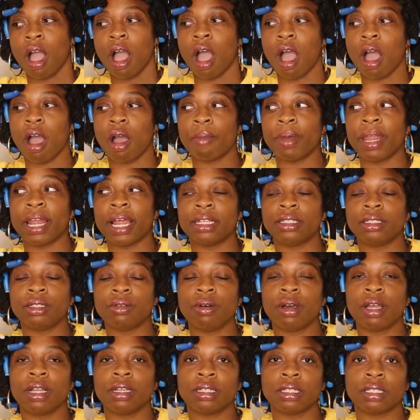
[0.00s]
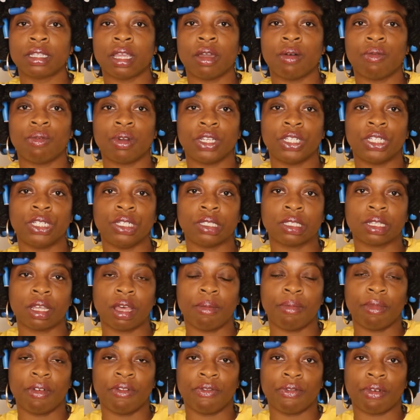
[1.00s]
And I do understand where she's
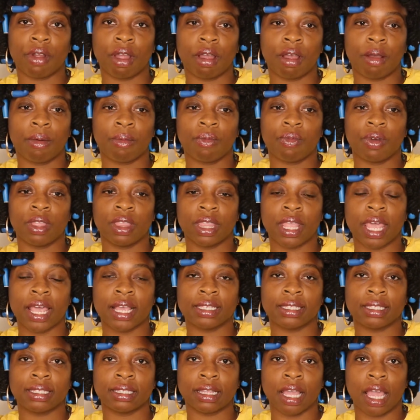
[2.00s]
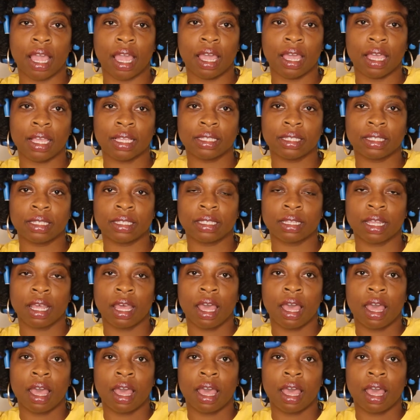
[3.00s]
coming from with that stance.